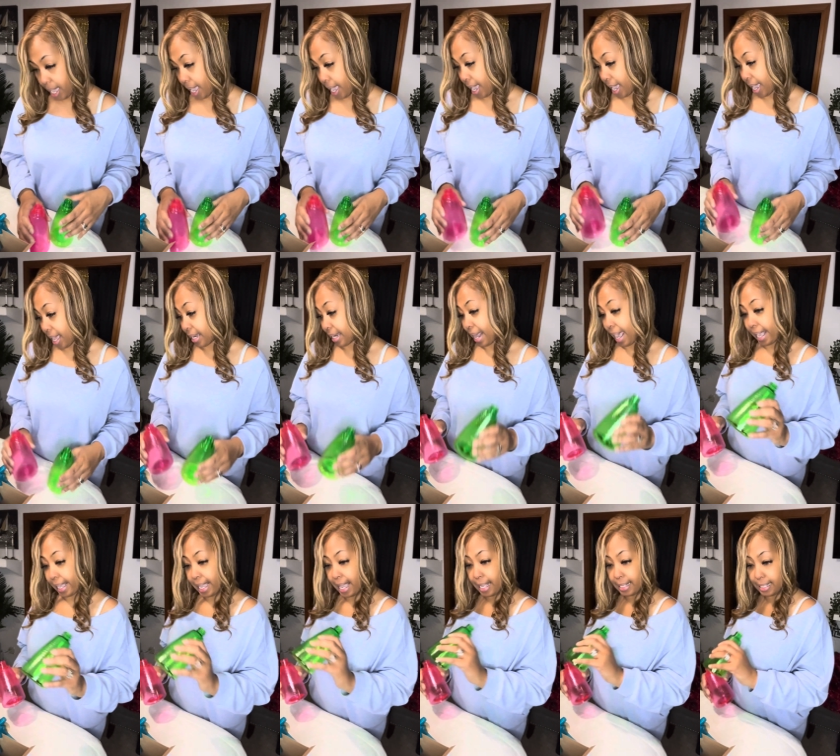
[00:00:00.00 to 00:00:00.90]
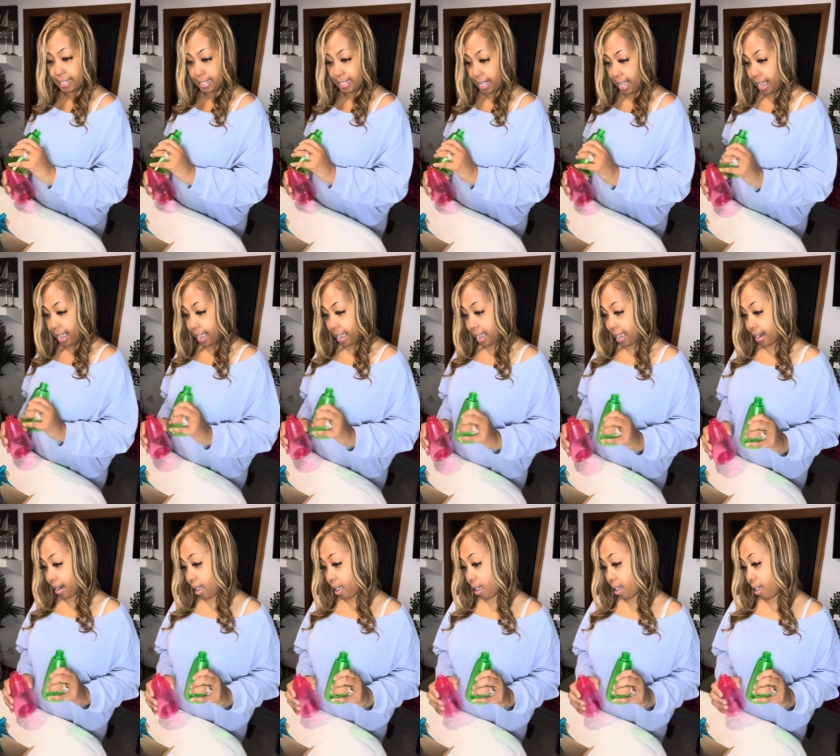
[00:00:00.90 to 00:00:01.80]
and like i
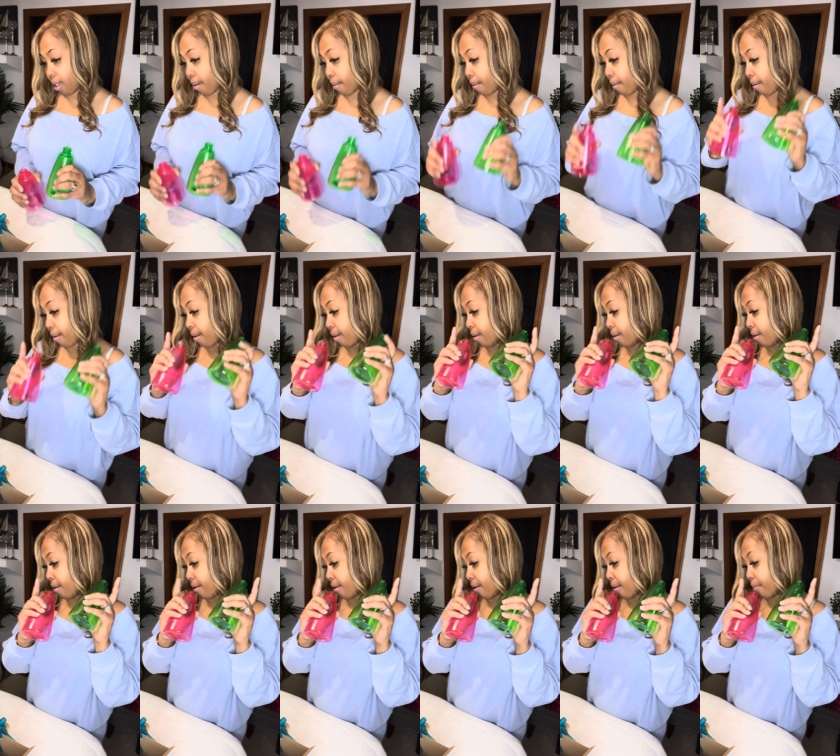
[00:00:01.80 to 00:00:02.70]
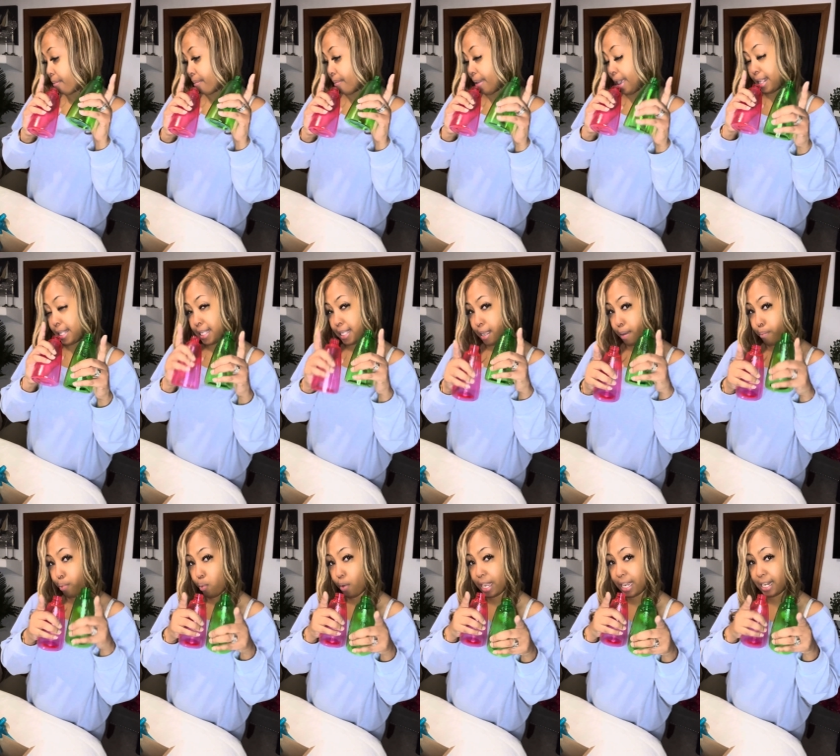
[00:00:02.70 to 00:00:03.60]
said at some
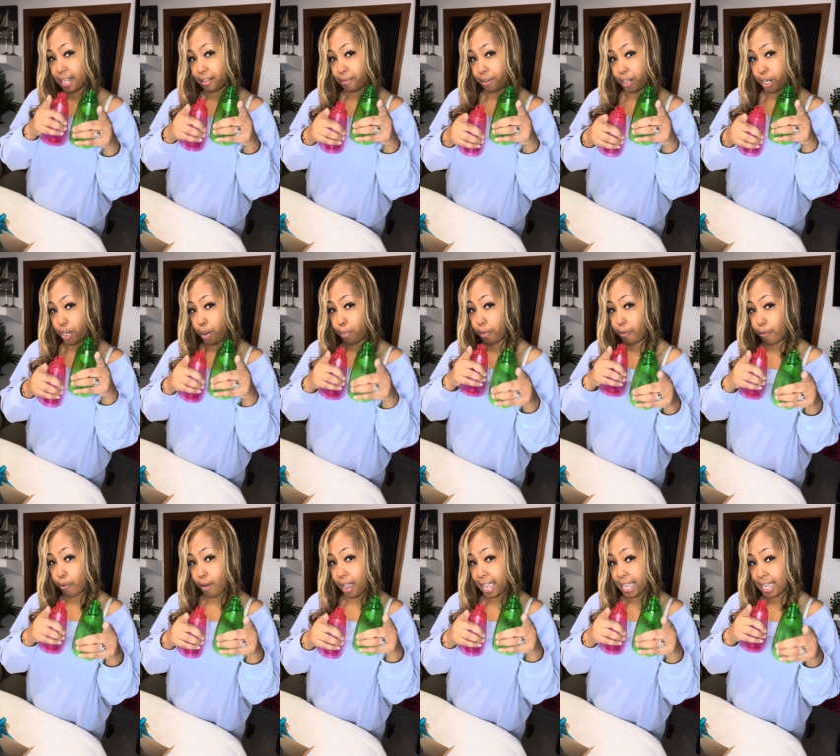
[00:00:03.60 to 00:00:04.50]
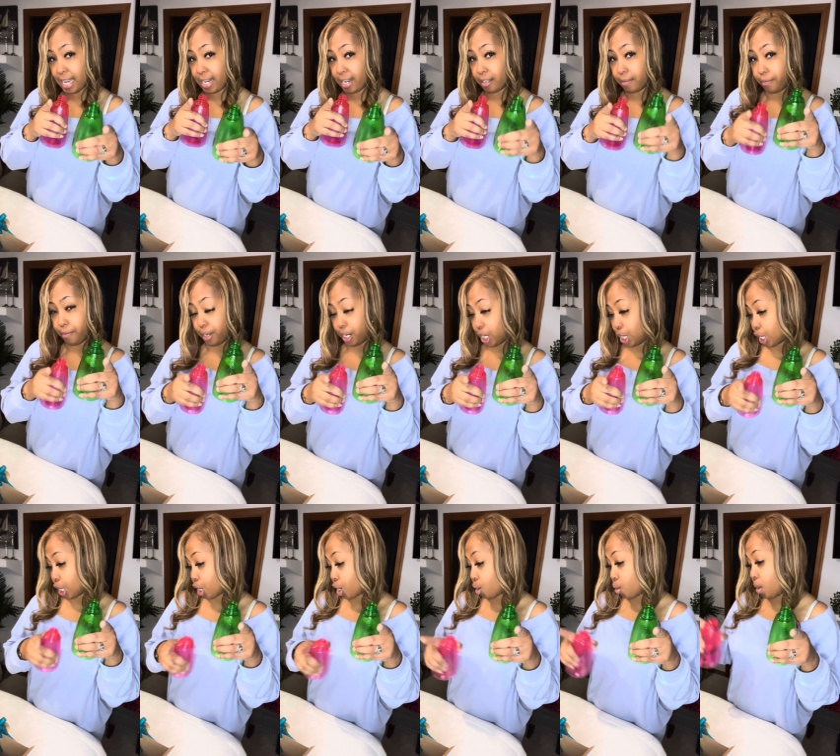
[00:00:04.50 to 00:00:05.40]
point in this video before i end this
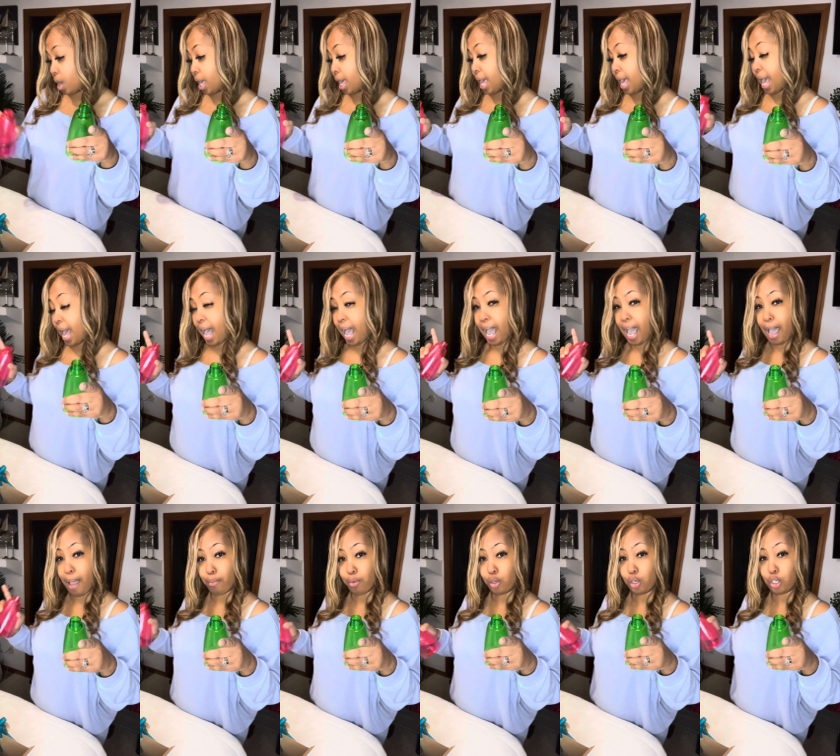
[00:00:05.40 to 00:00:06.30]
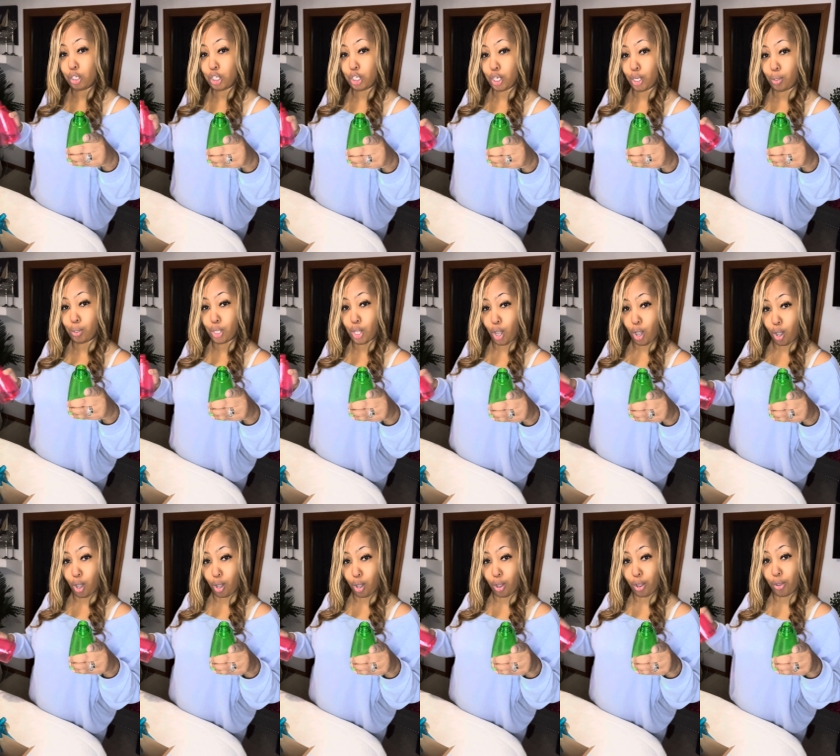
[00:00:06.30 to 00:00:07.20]
video i'm going to show
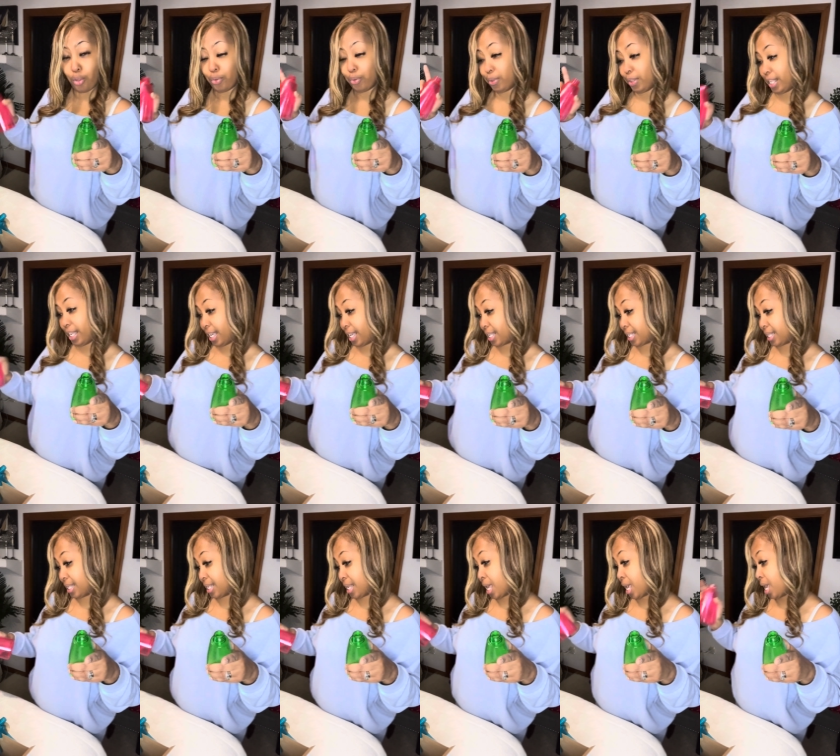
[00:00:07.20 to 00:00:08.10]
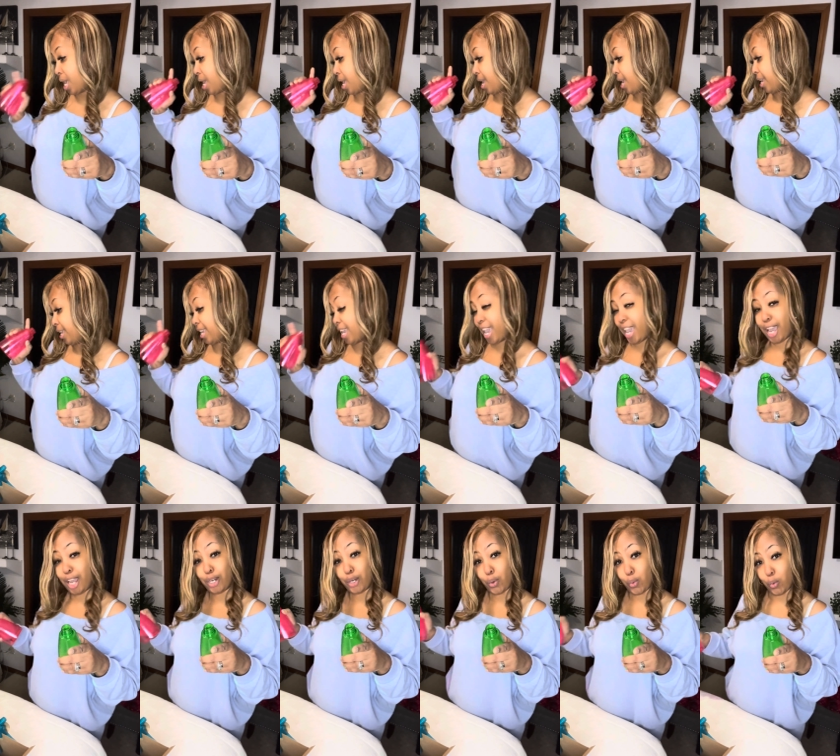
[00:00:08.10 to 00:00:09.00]
y'all this
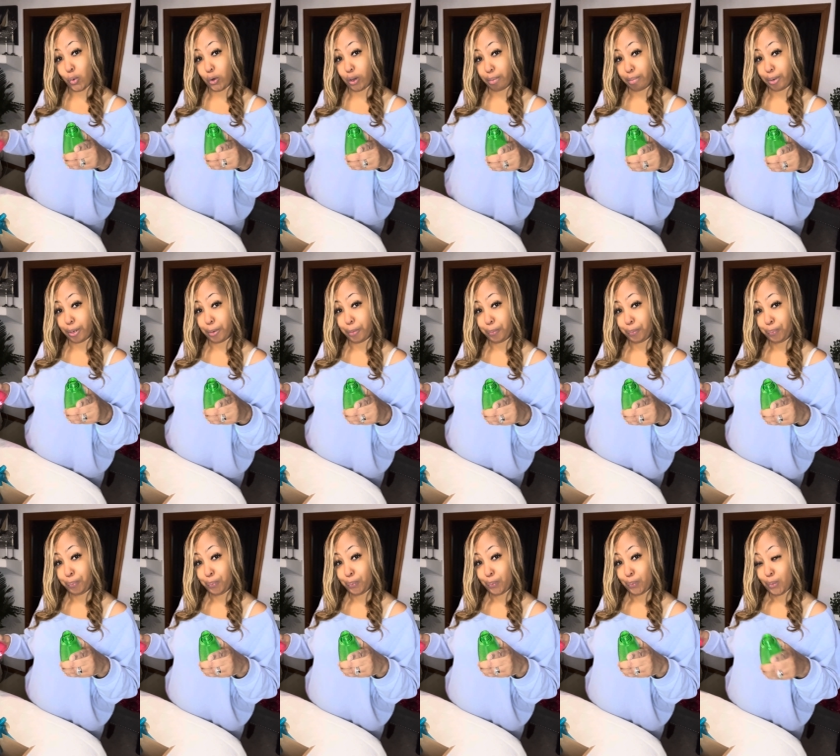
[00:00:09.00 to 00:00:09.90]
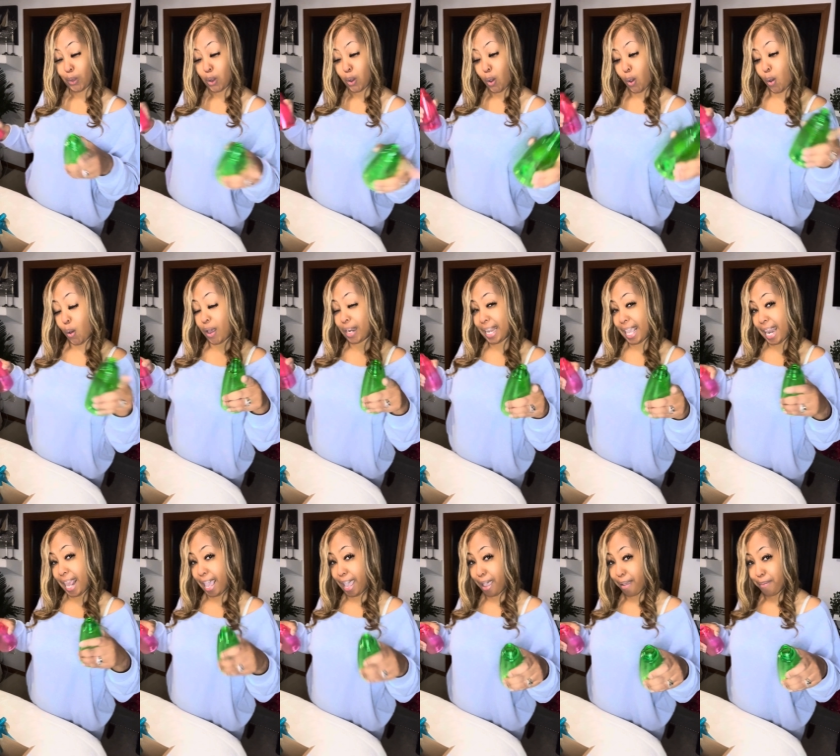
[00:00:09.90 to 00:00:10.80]
candle warmer all it
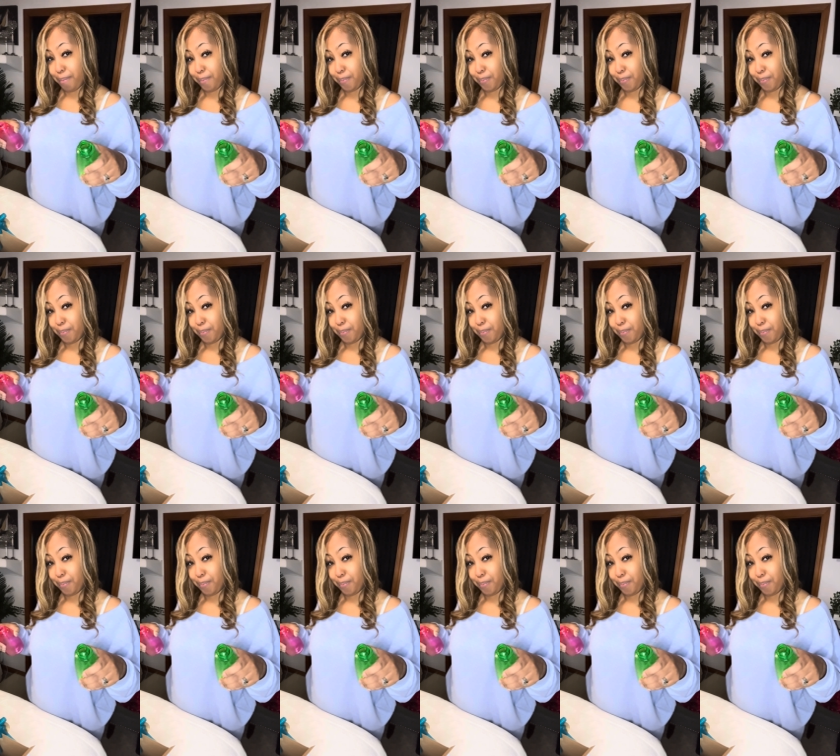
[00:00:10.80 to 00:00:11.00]
up